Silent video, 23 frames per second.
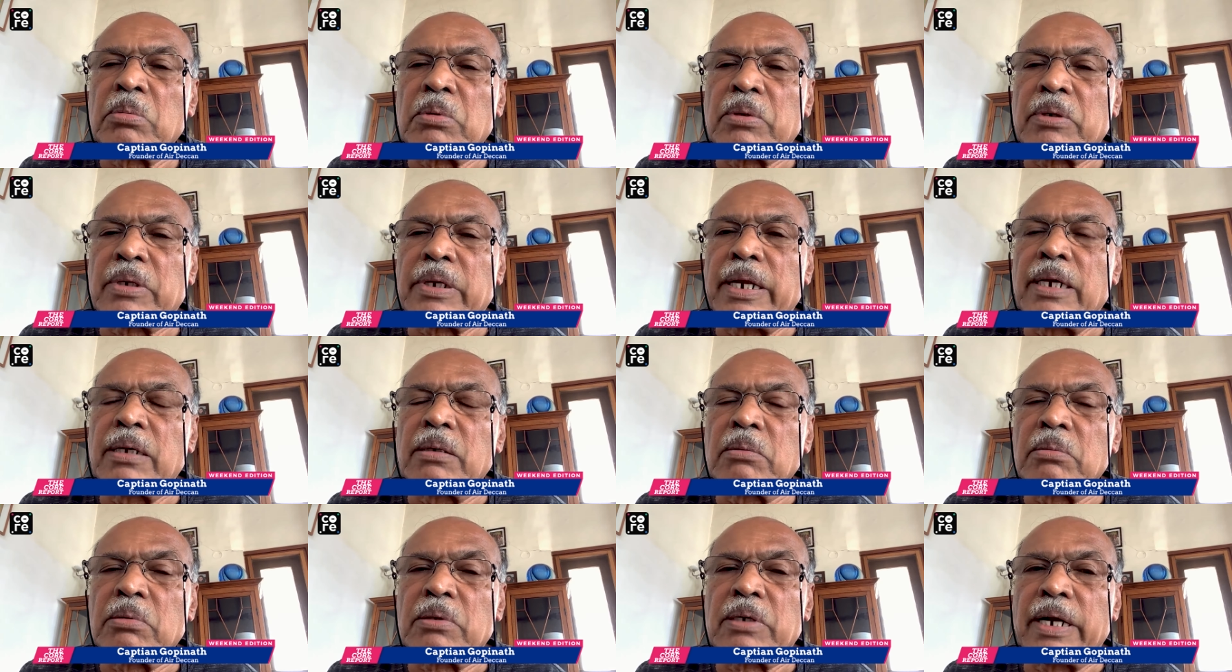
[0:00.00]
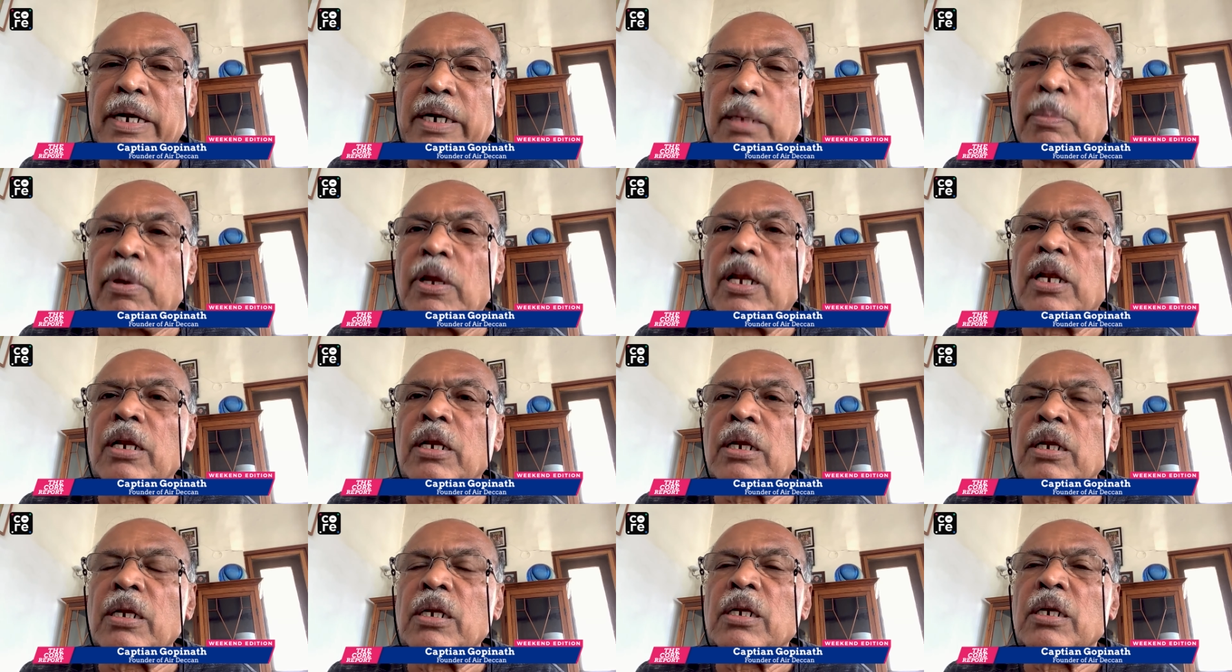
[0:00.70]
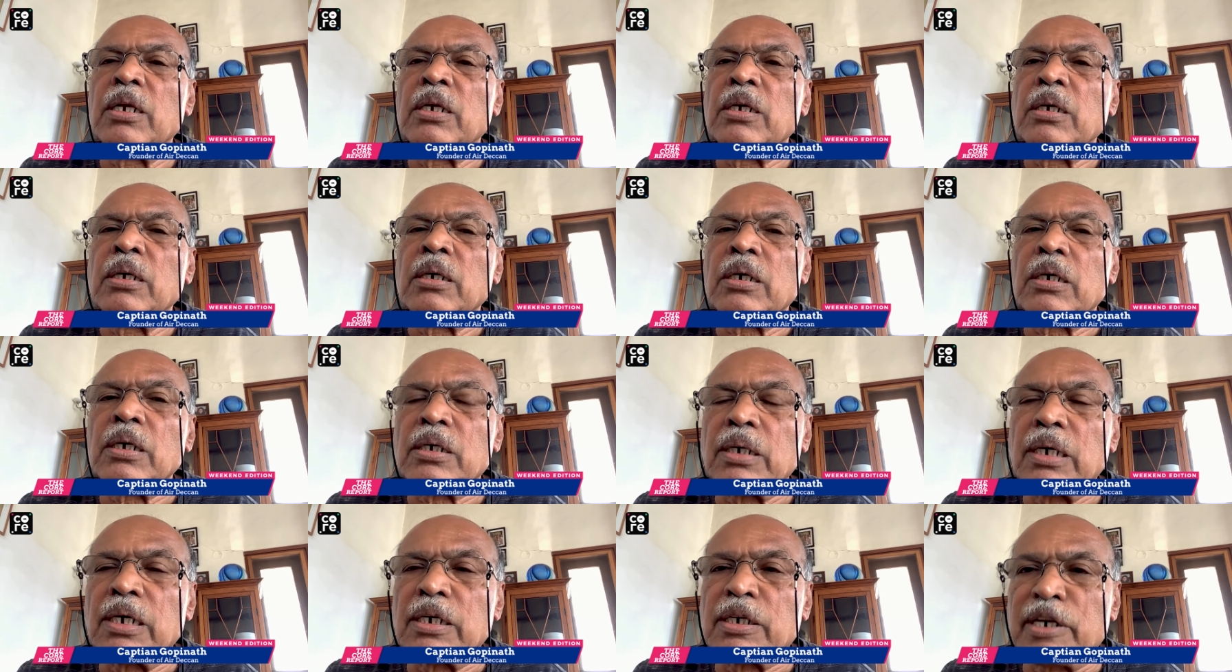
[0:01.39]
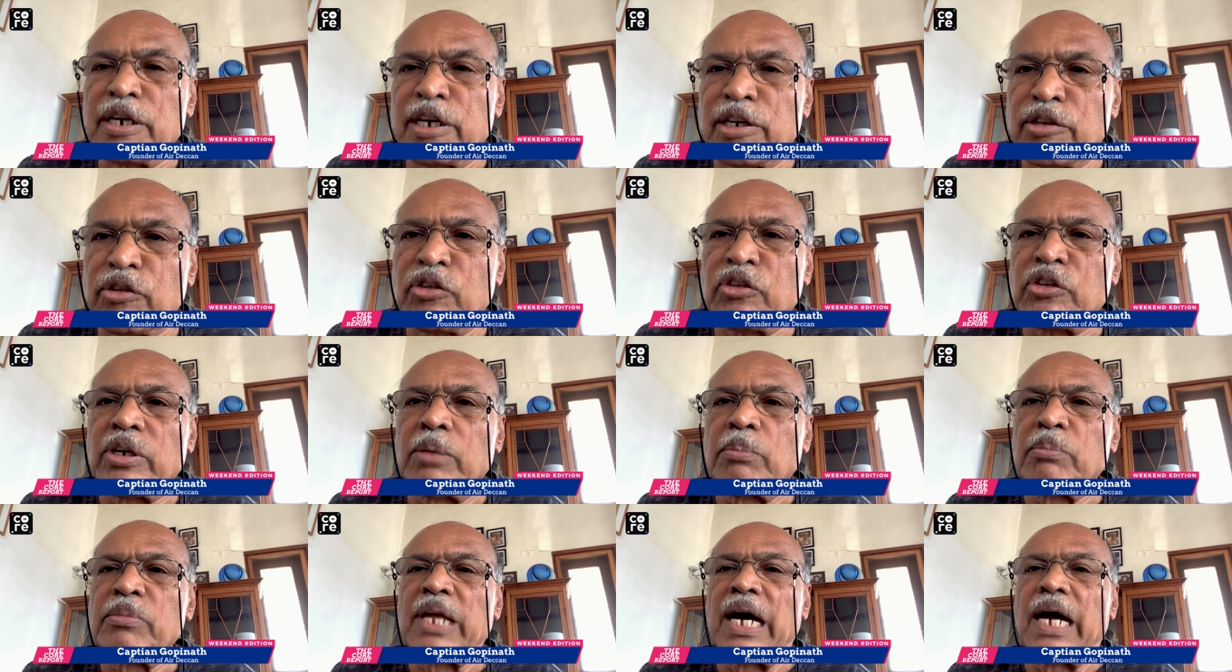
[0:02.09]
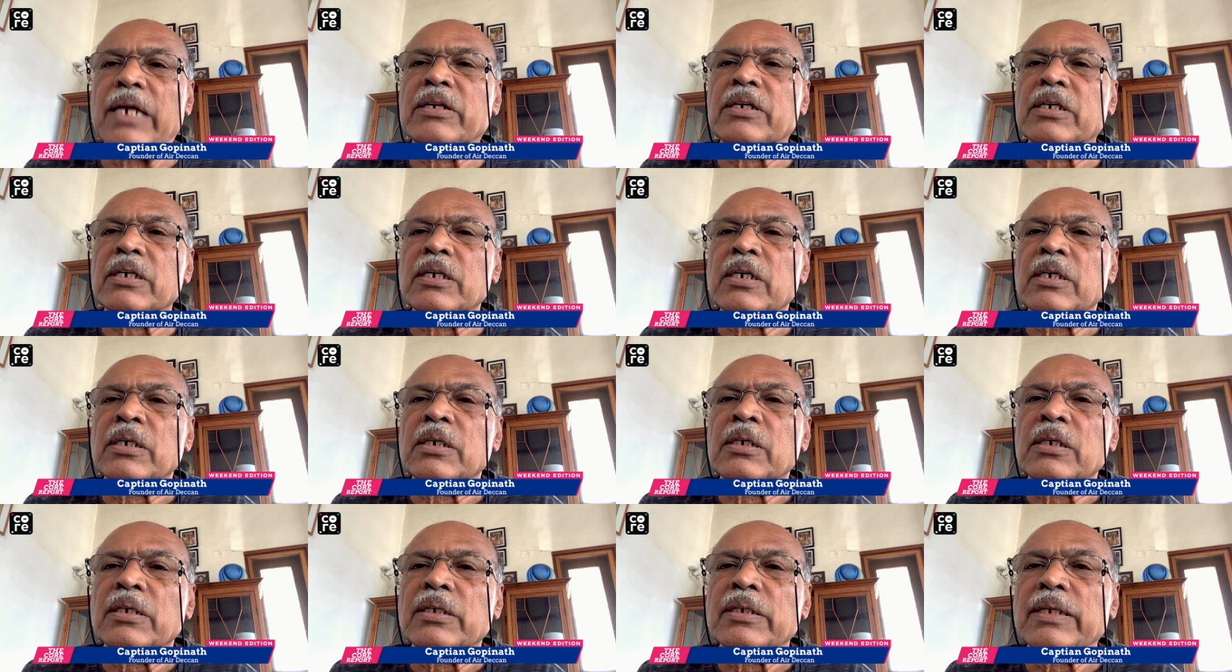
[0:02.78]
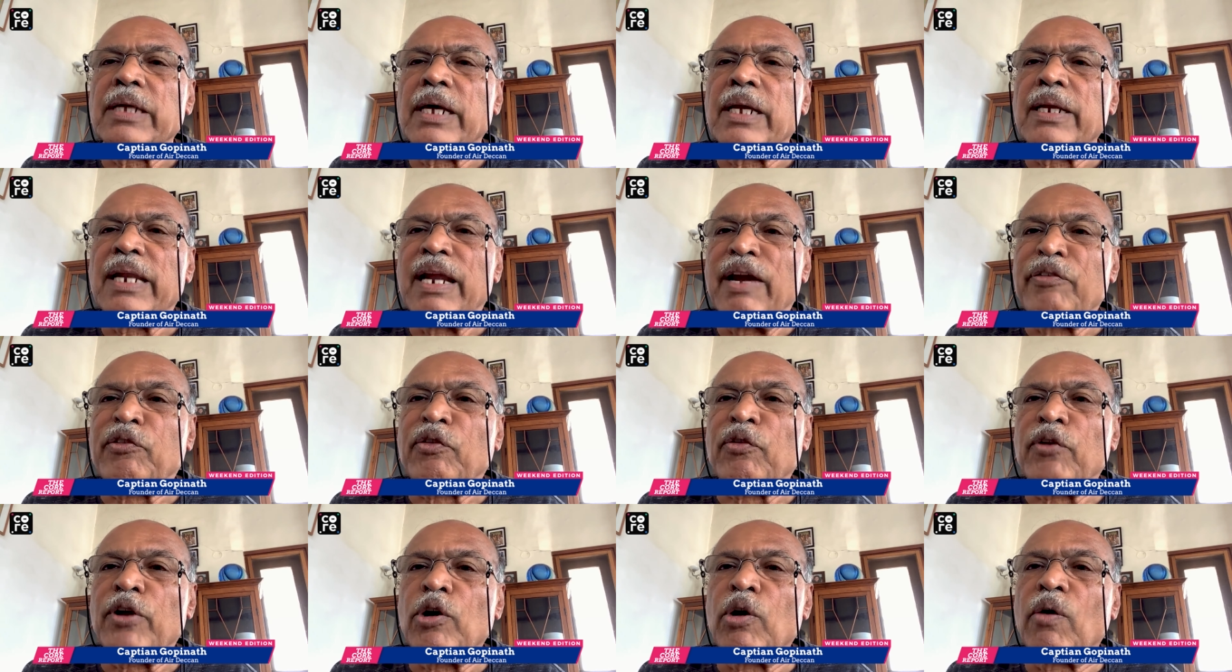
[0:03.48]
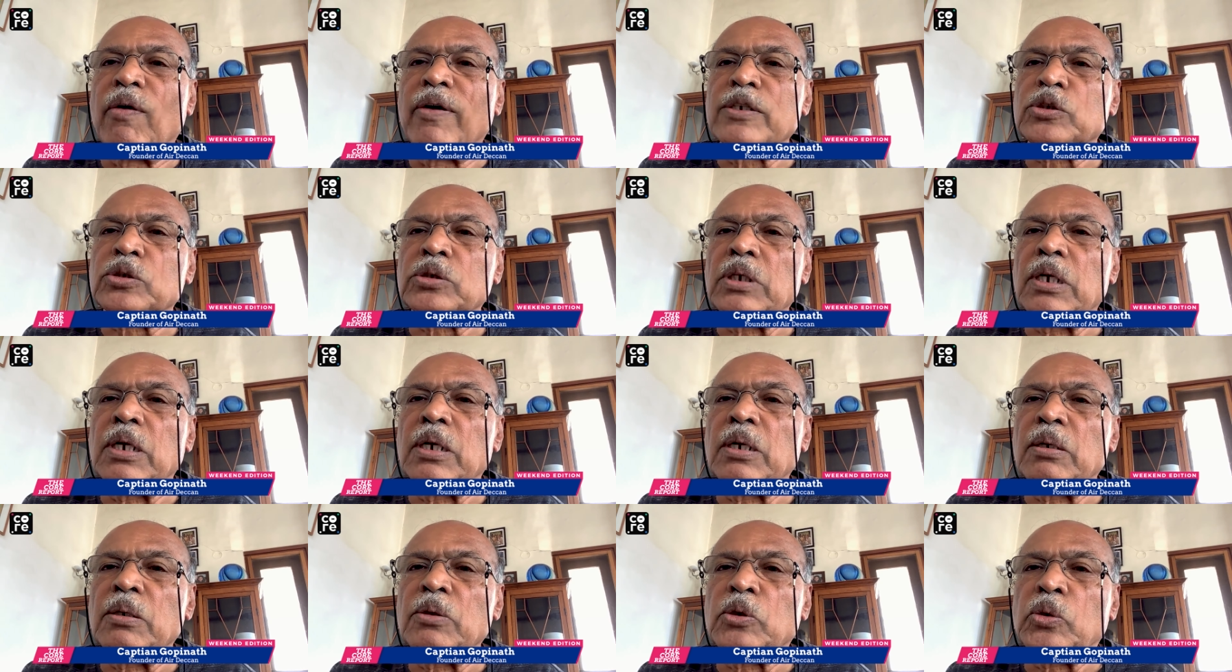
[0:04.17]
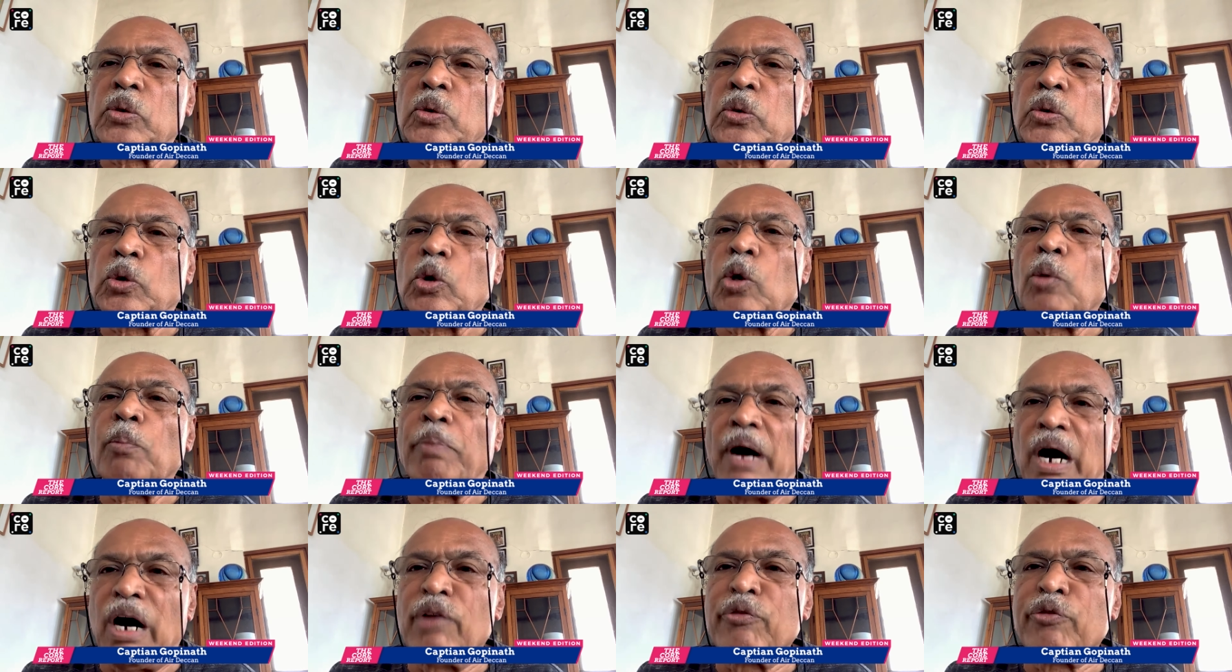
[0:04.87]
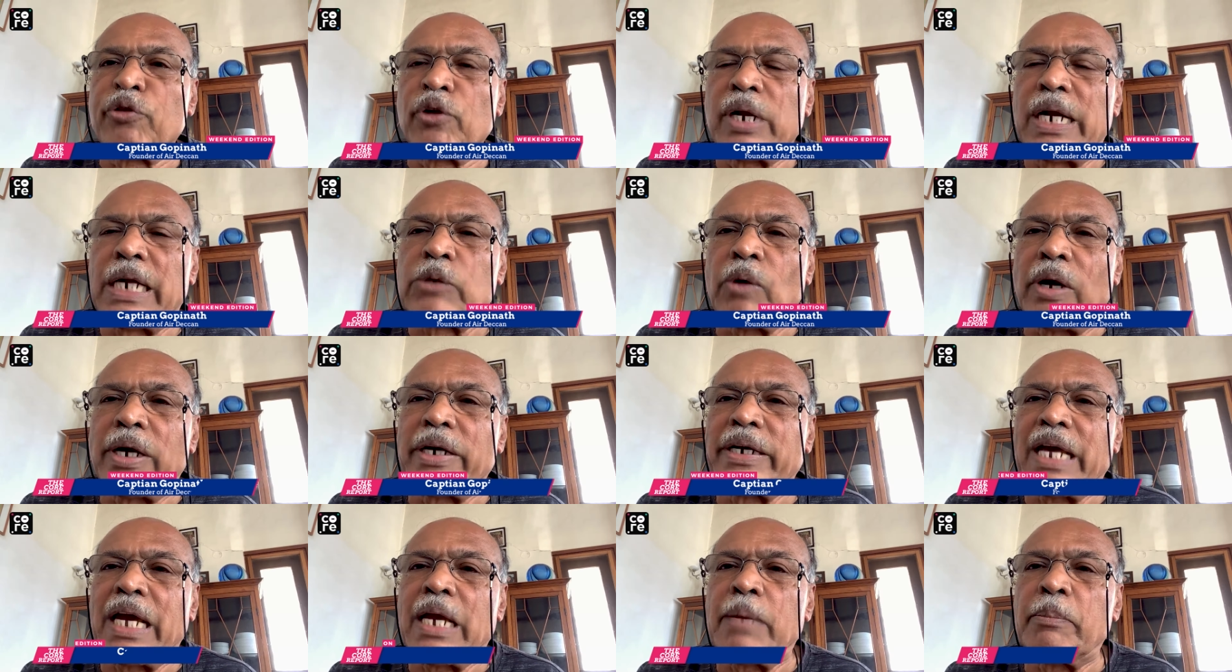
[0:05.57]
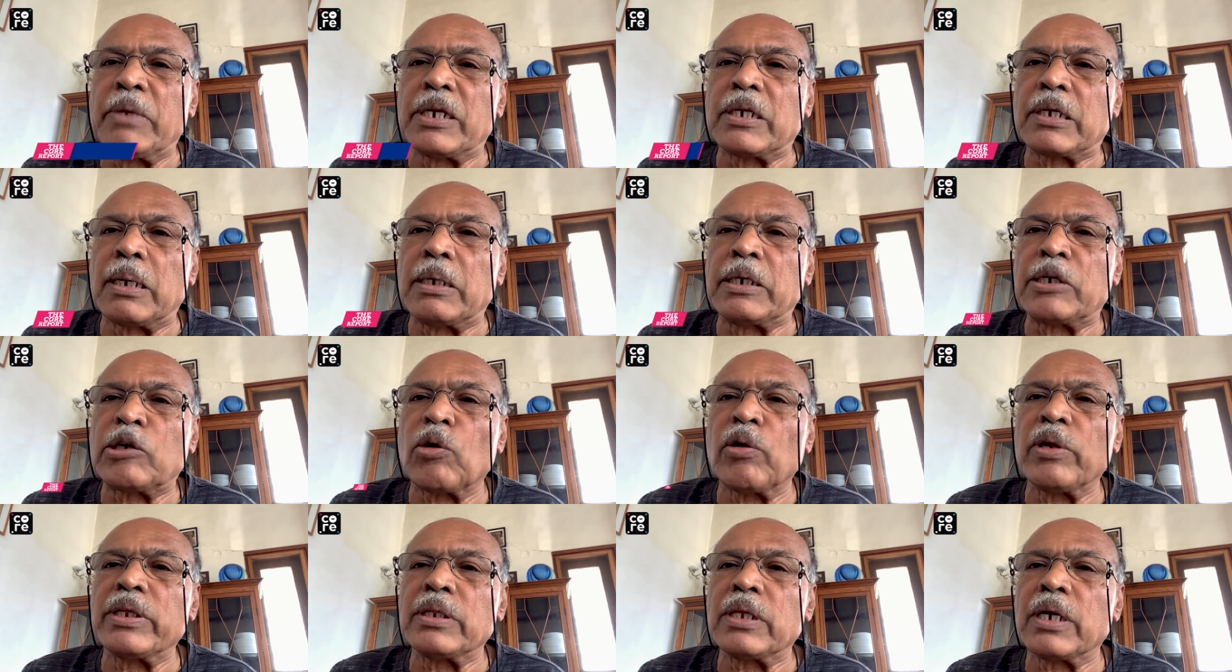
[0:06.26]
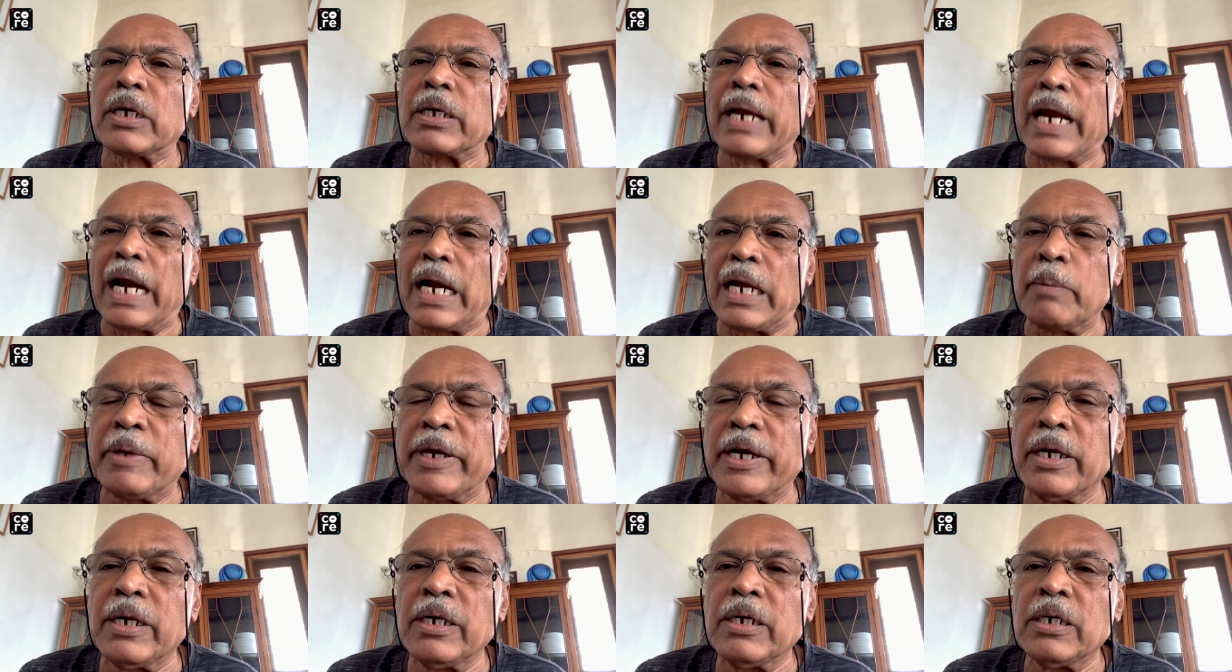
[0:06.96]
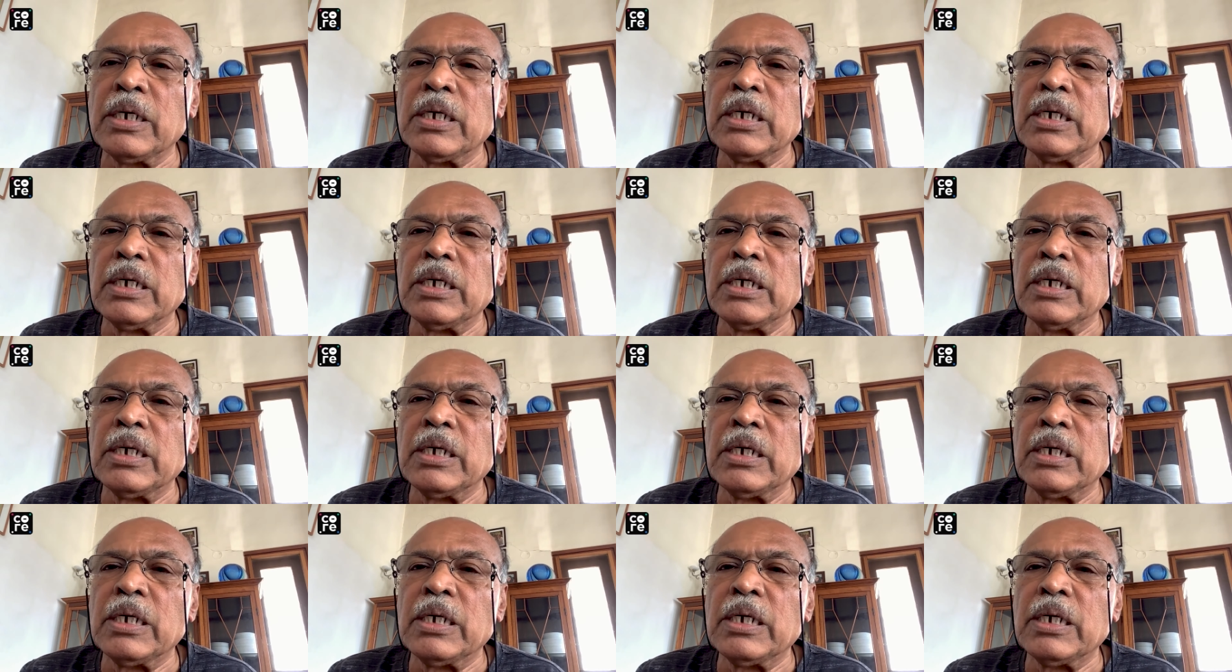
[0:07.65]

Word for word: cre credible criticism that the left you know, was. Uh, too powerful at one time in controlling the academia.